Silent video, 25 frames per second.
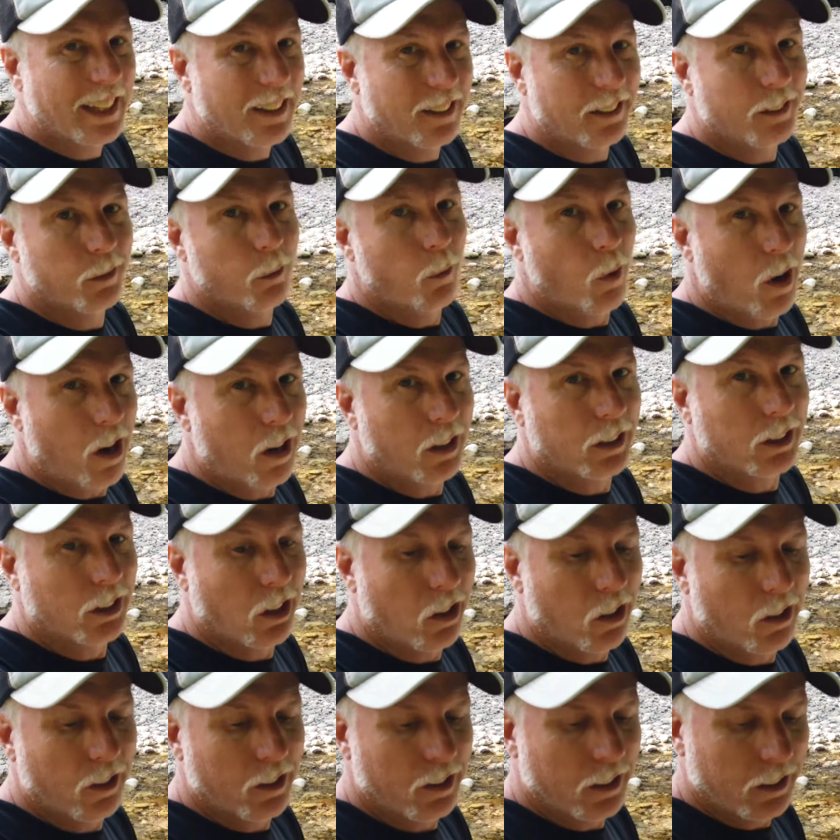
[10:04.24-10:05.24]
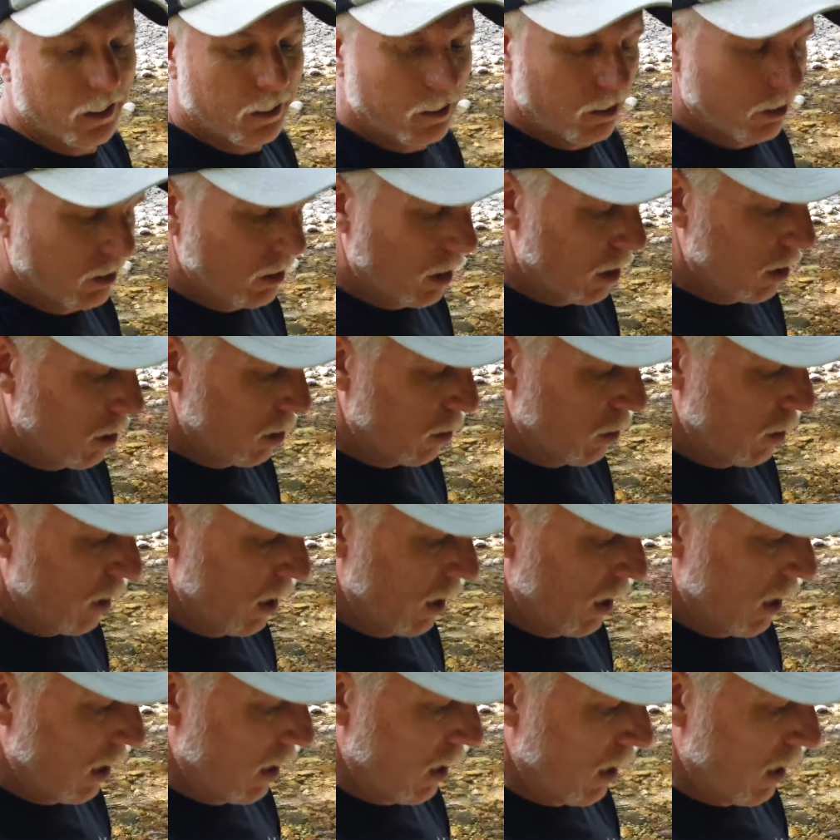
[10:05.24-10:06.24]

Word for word: as hell to watch all this. So